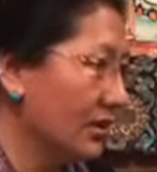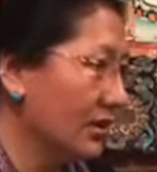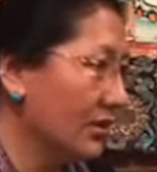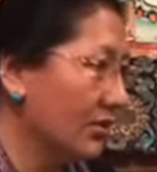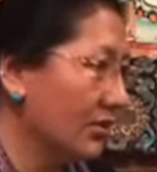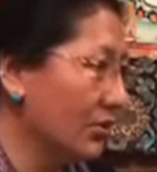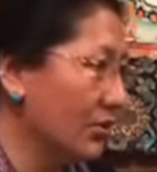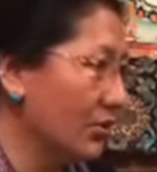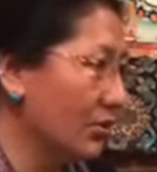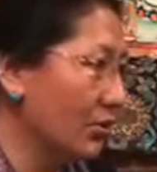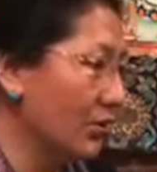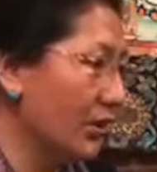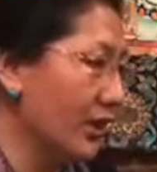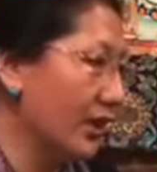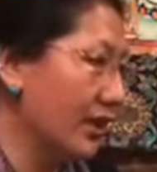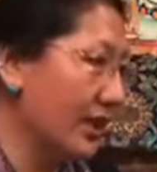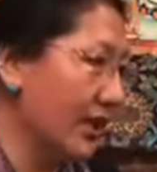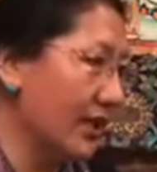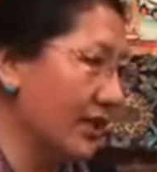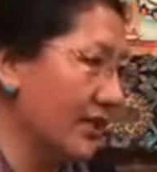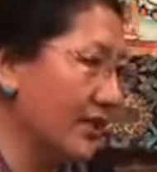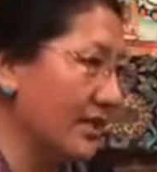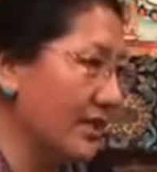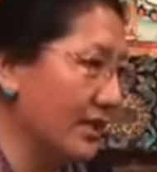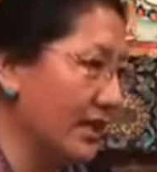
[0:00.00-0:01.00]
So we
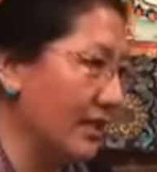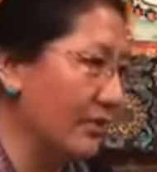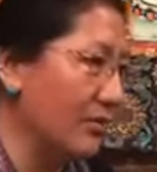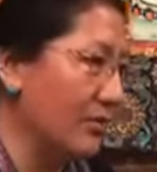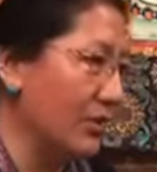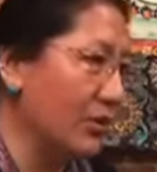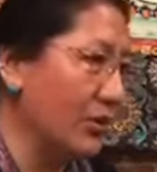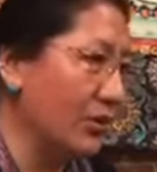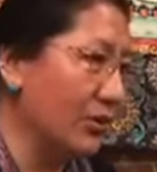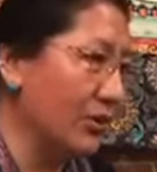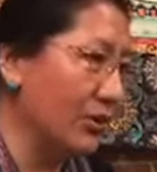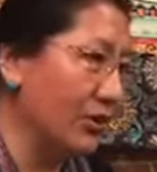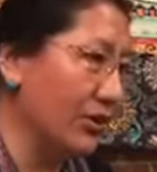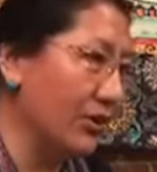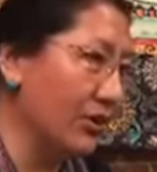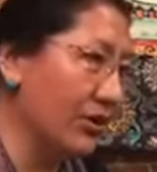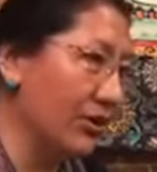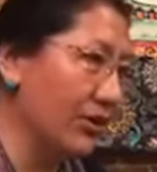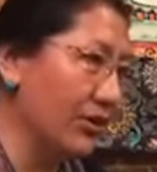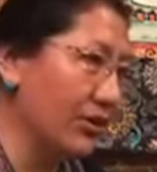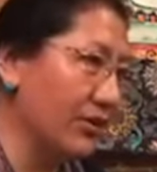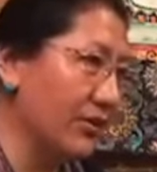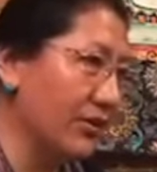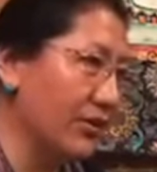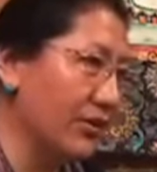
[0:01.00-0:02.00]
can sleep on the
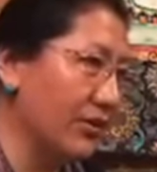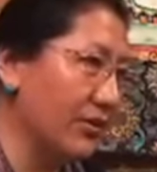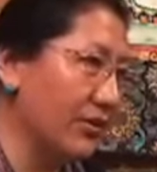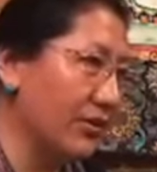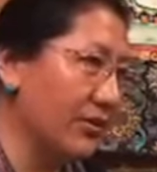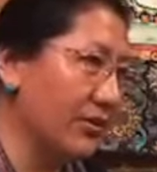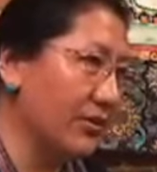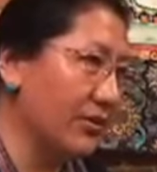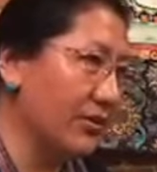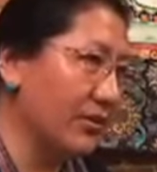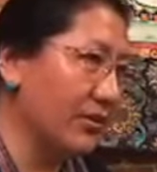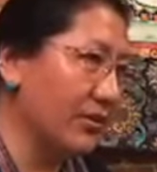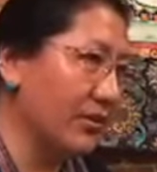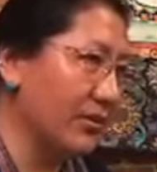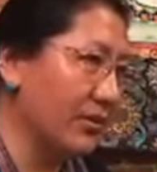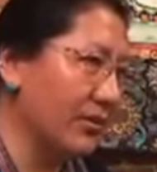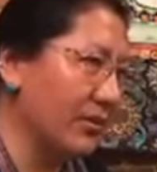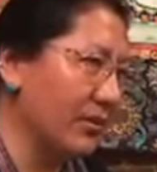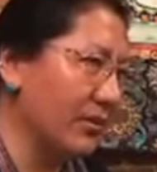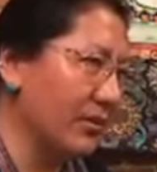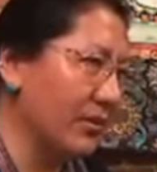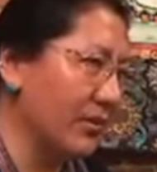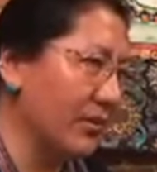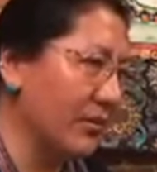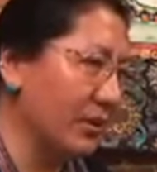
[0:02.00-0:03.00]
earth,
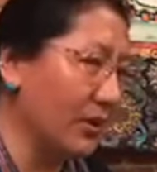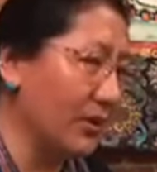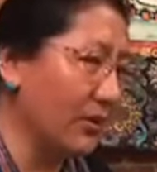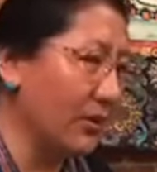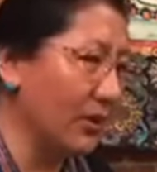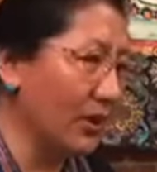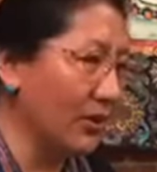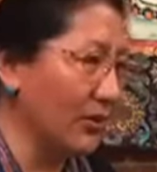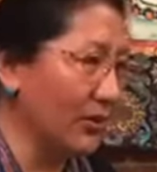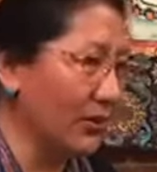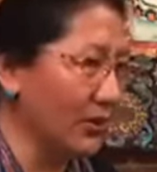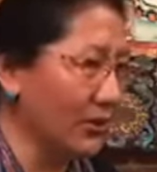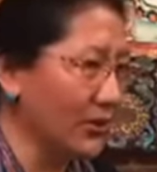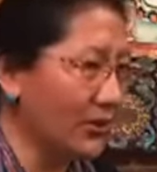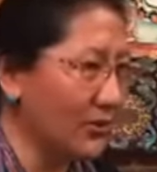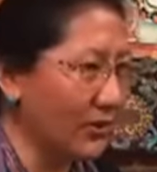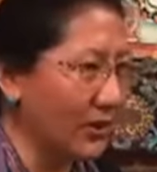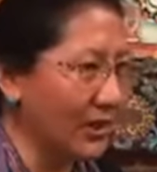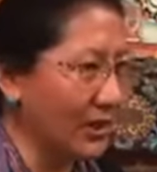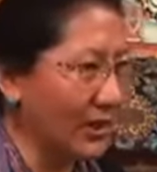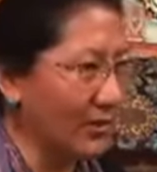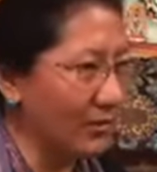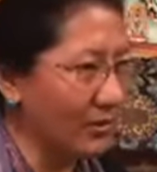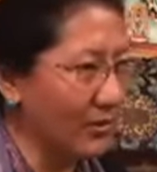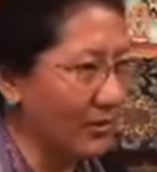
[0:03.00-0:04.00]
but we are not so
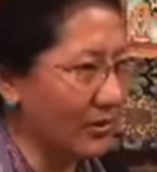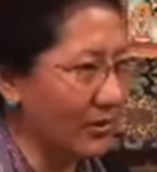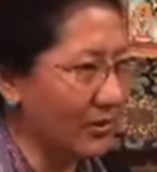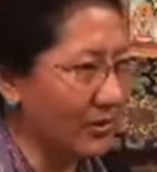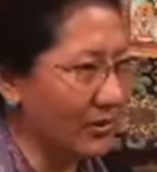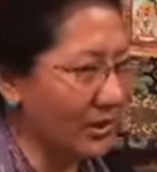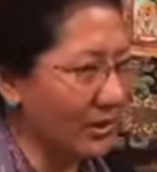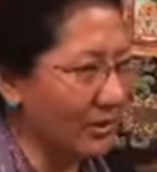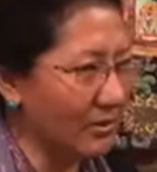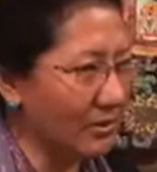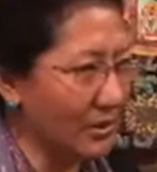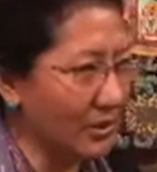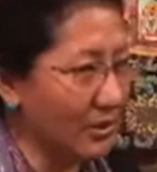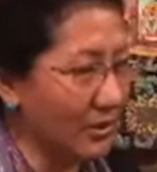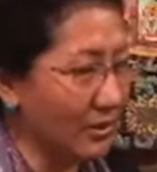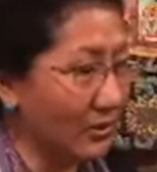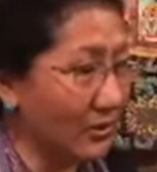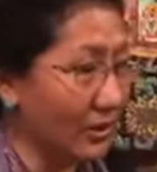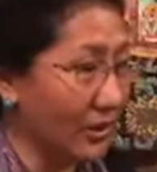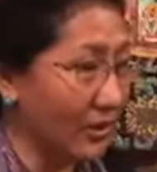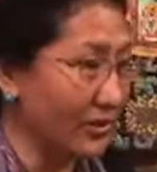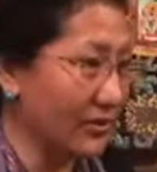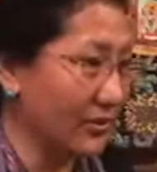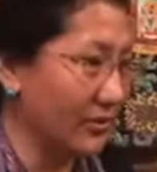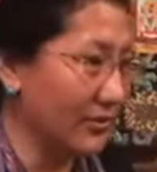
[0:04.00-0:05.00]
happy to sleep in the
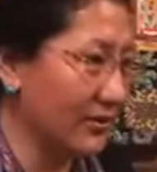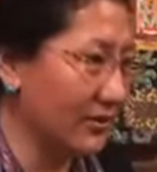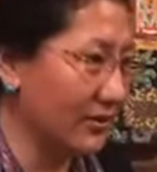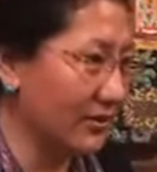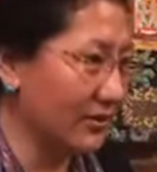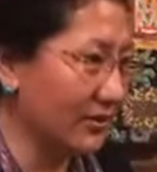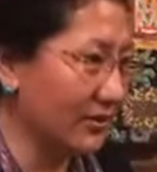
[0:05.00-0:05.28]
water,